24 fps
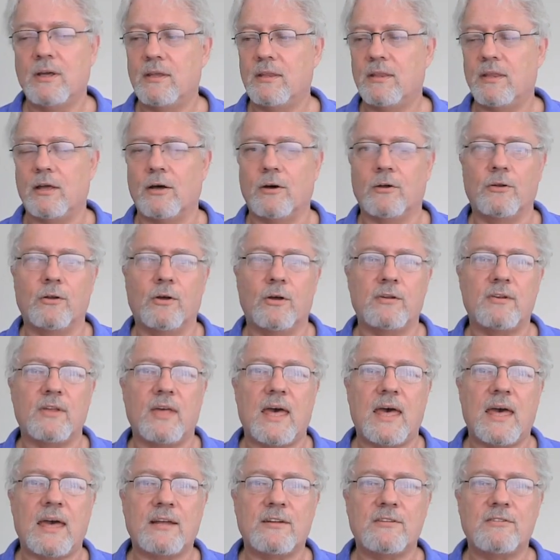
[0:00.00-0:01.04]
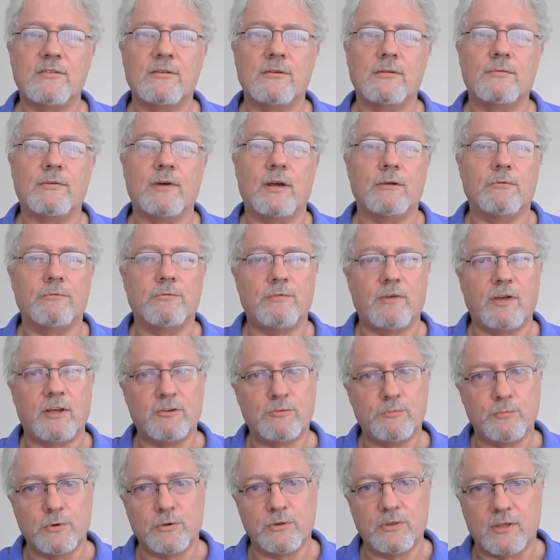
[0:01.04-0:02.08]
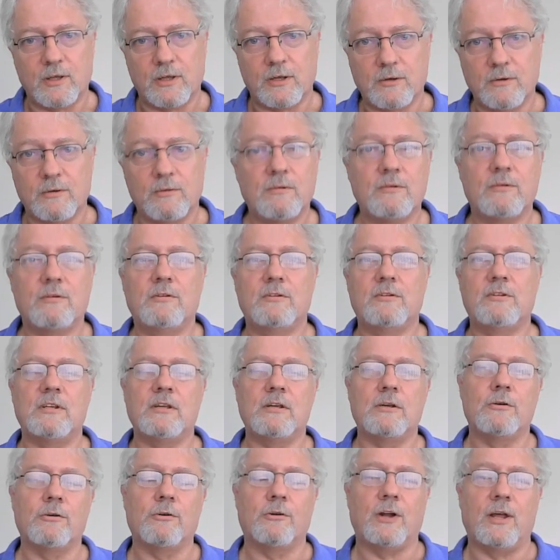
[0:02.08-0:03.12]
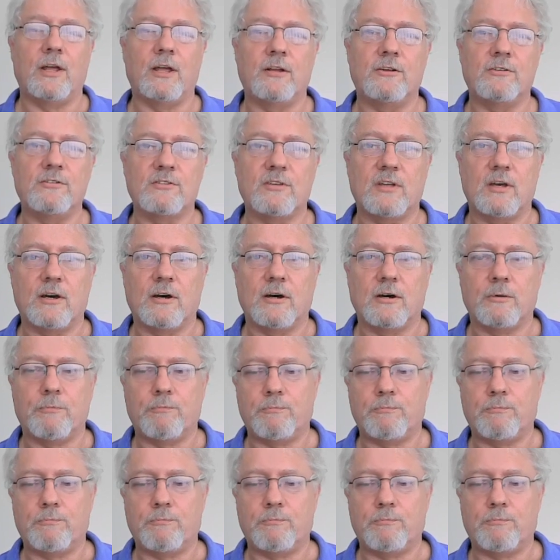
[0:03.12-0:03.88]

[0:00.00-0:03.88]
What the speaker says: they are not active, and Facebook then degrades our